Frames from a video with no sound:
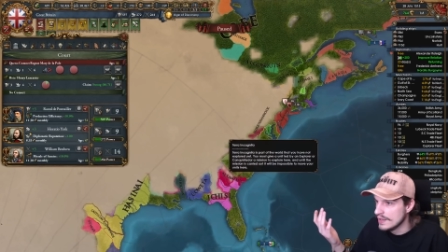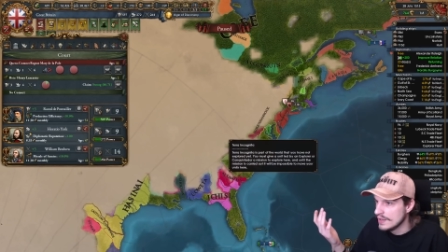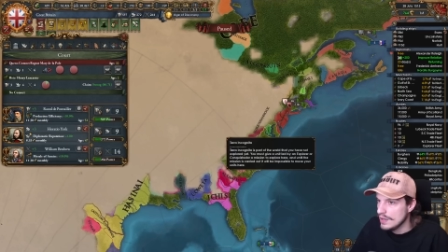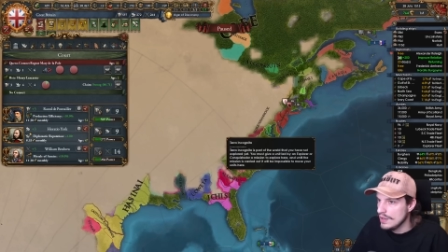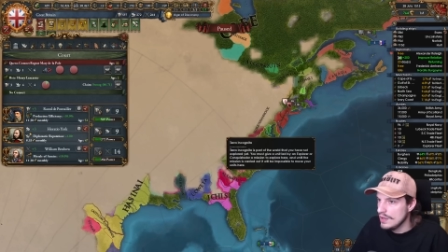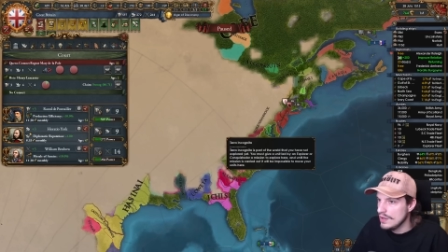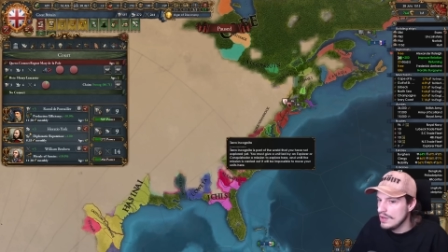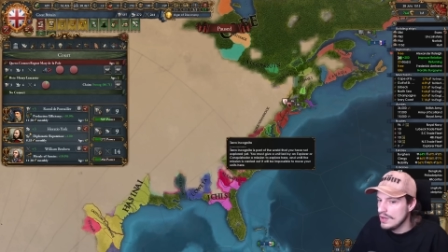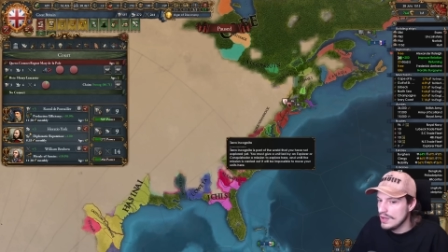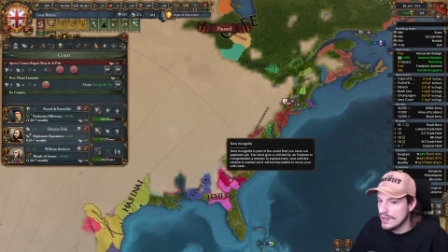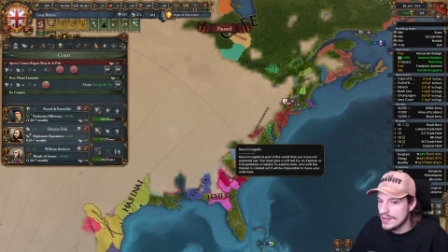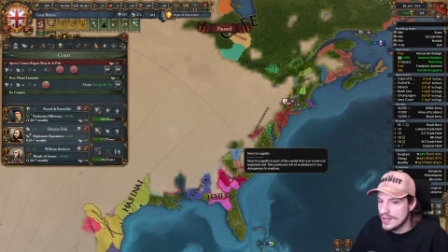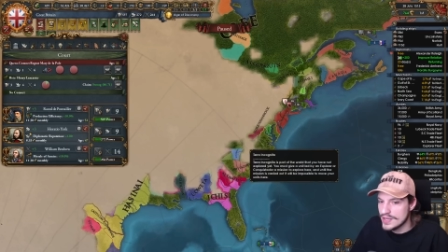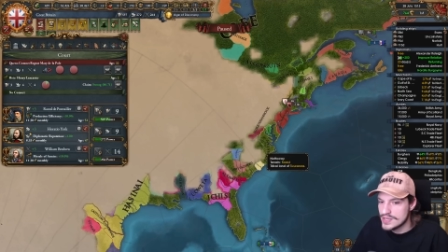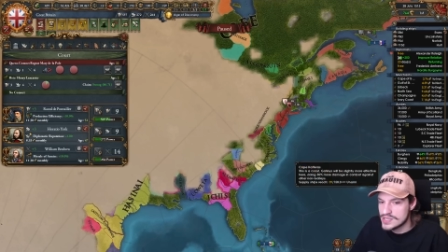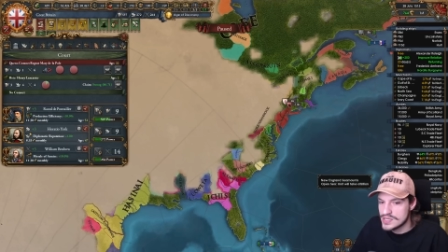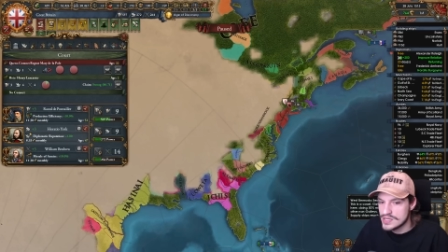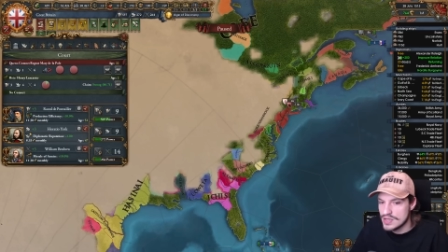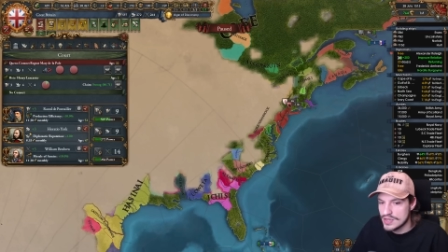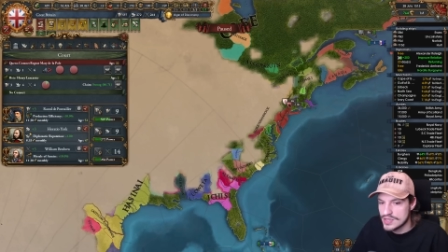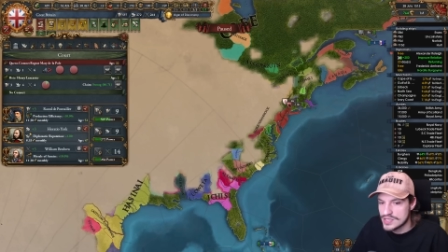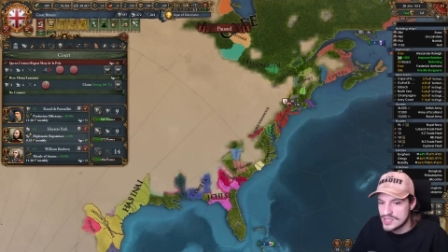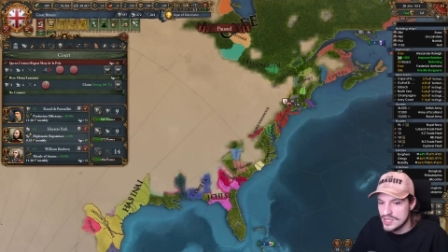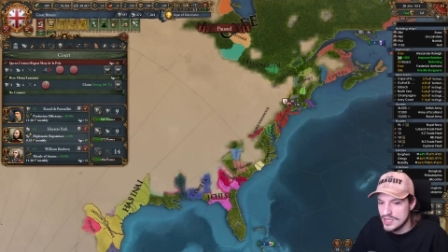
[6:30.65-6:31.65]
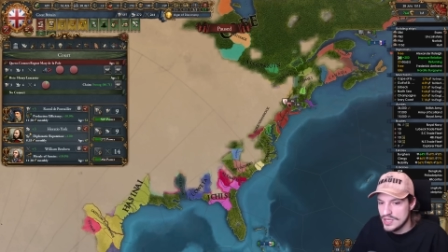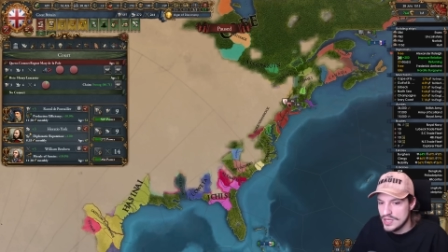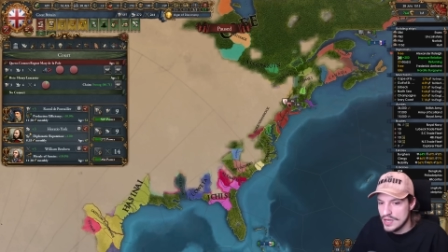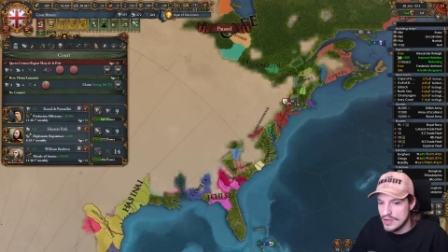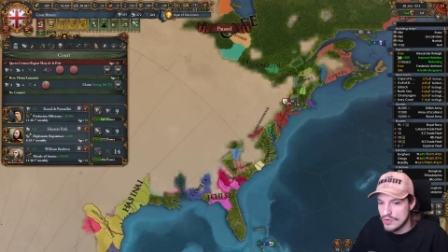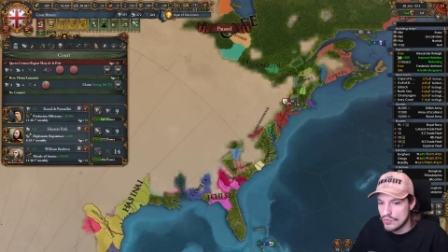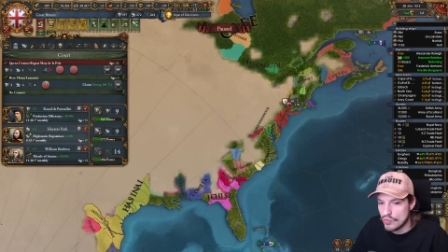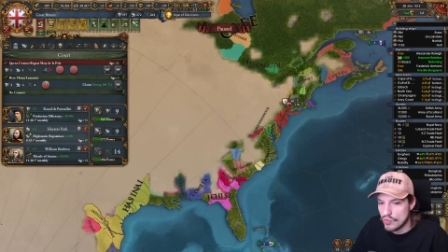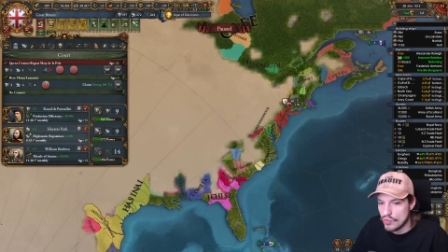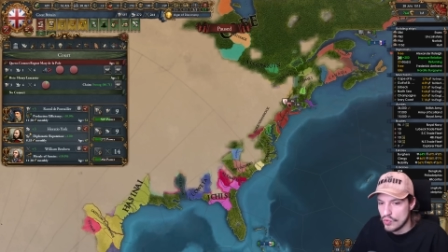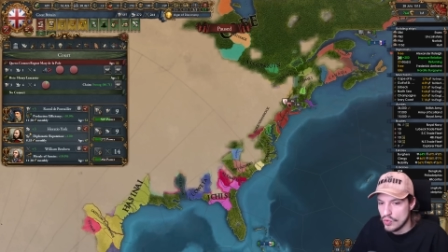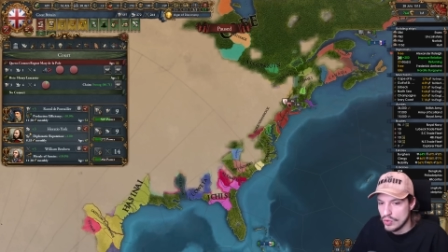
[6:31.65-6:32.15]
Oh, that sucks. He
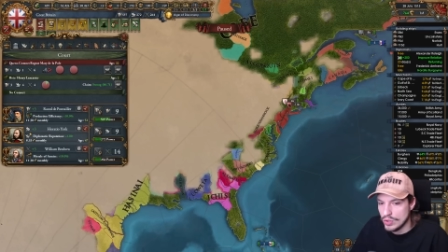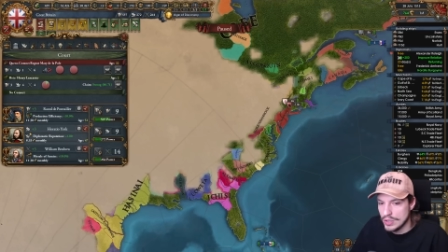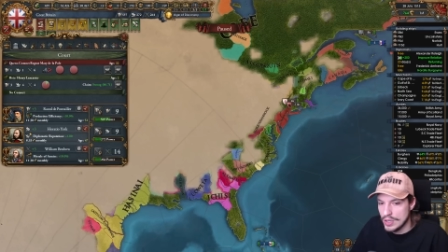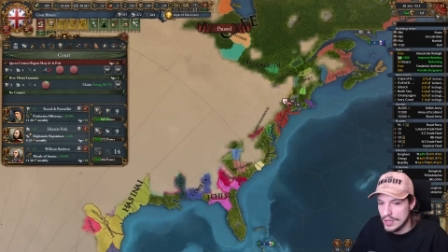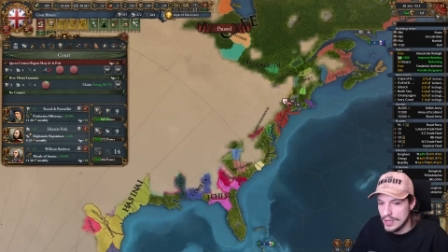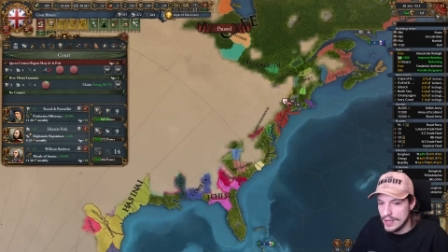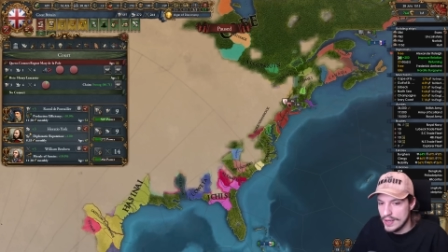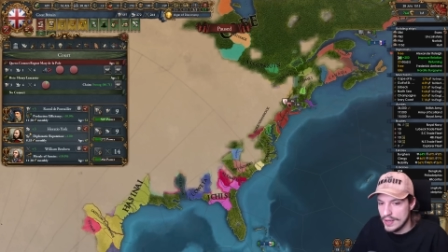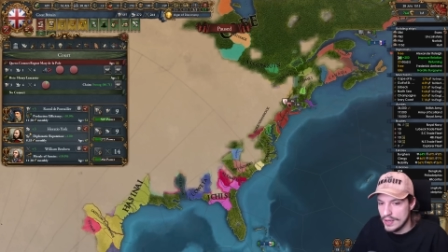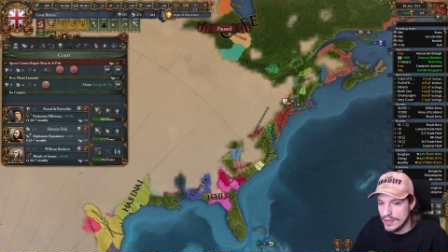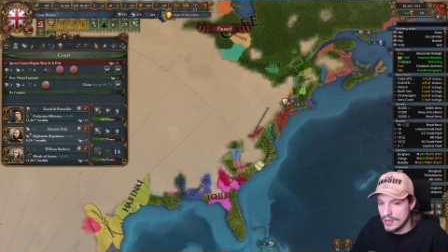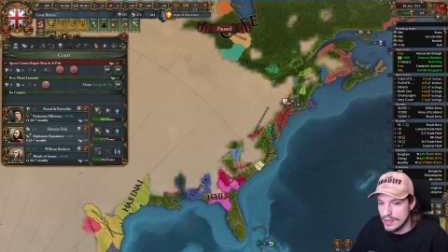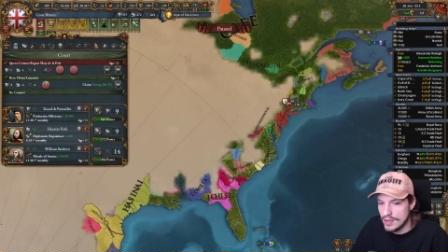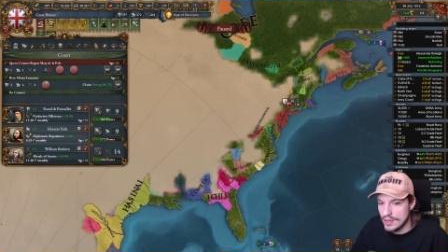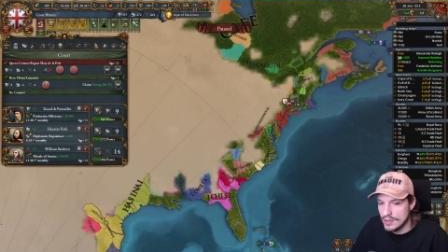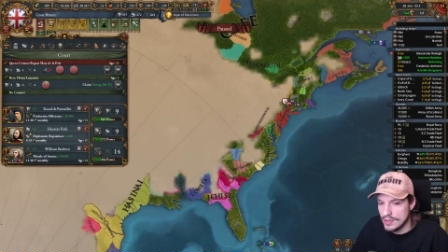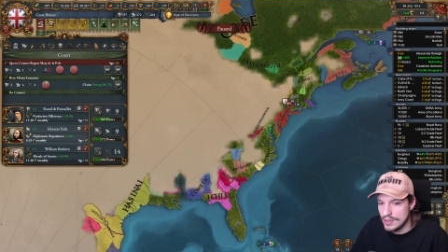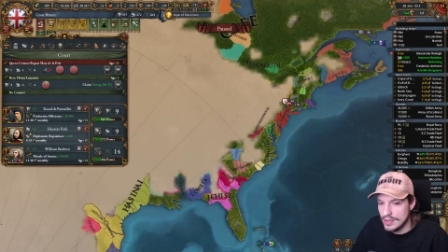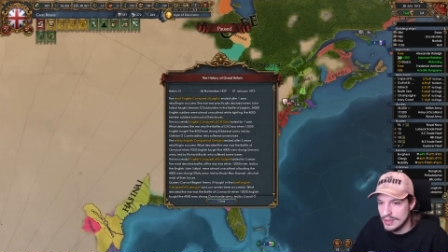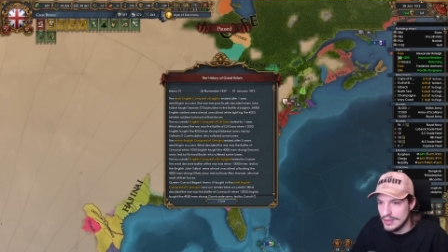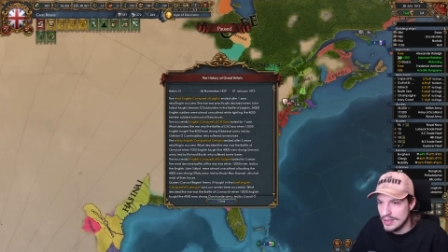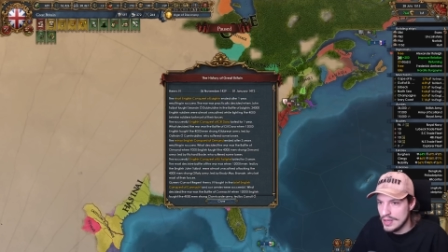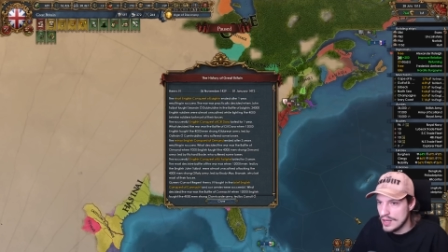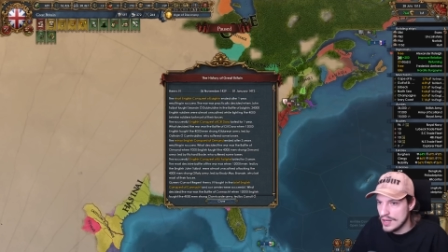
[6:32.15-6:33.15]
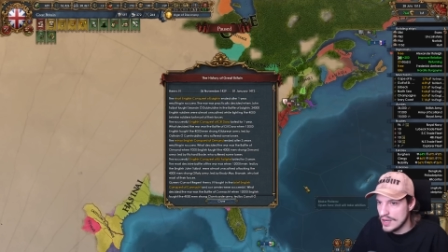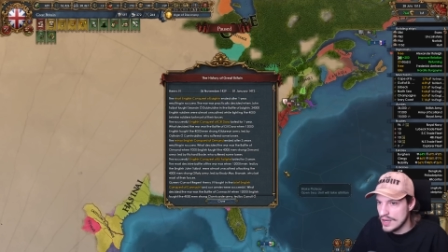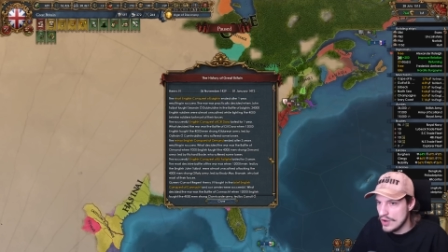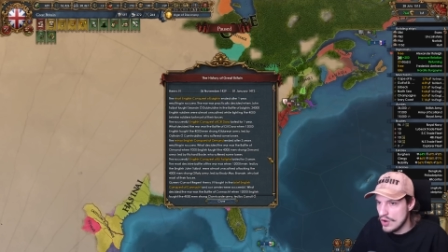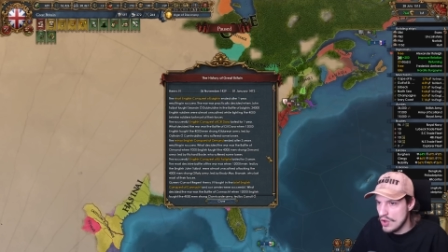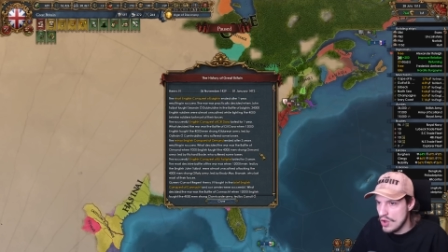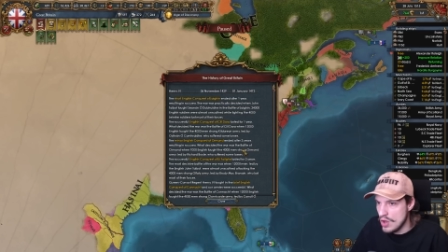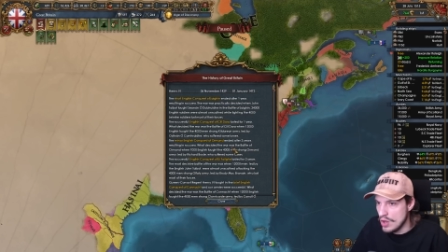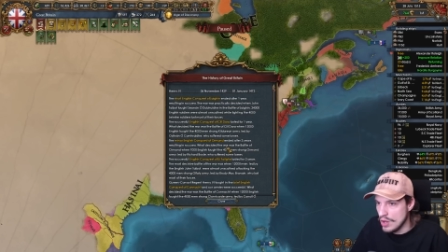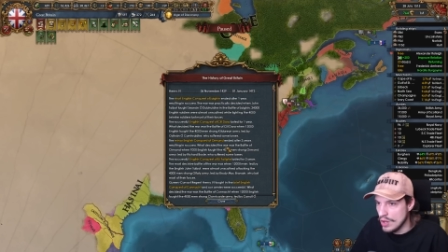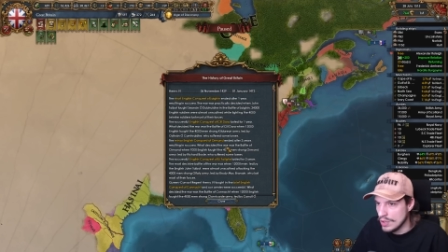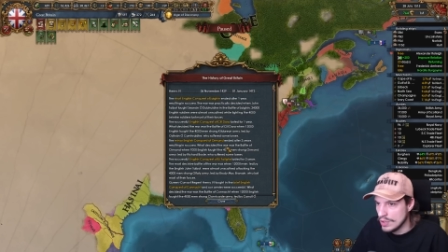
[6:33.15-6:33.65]
didn't rule a lot at
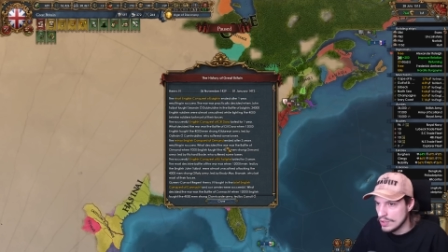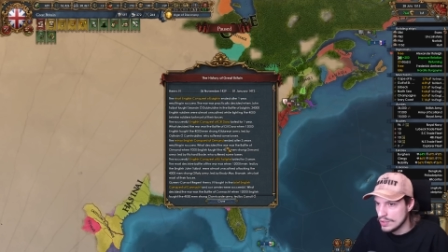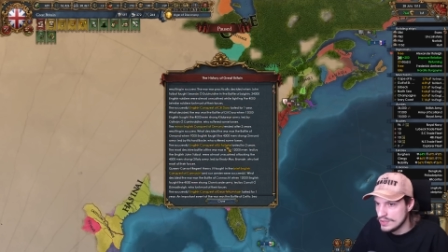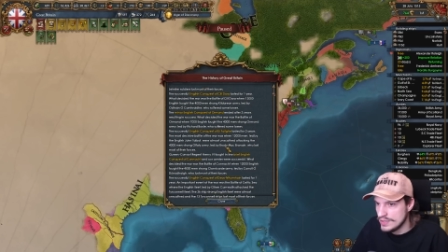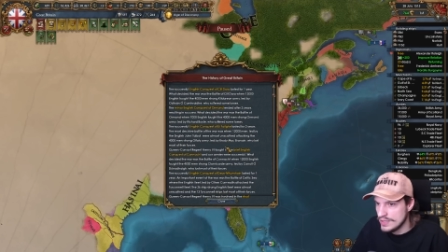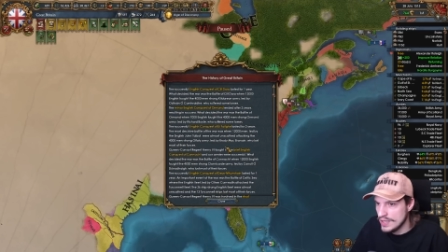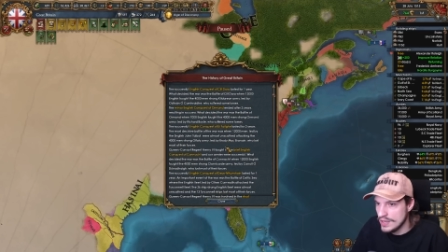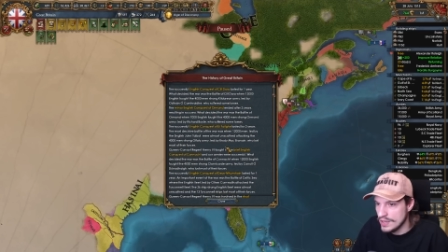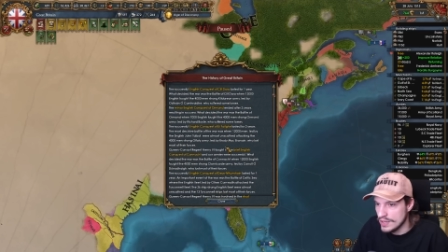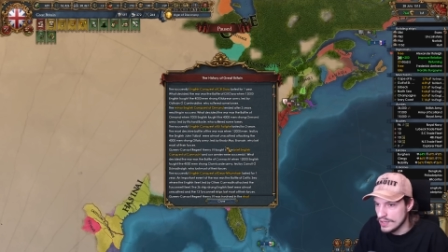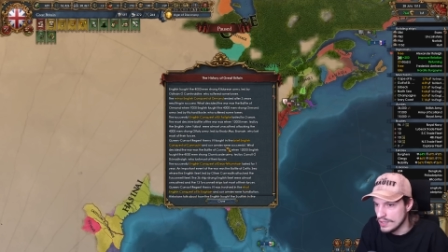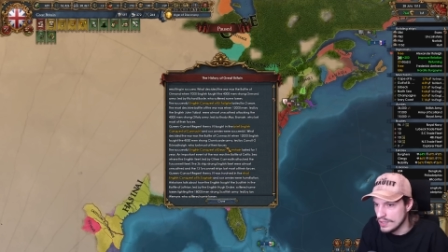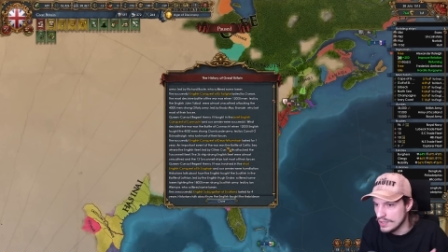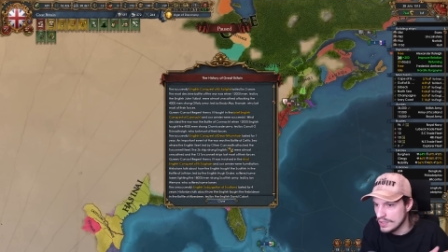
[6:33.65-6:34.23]
all, did he?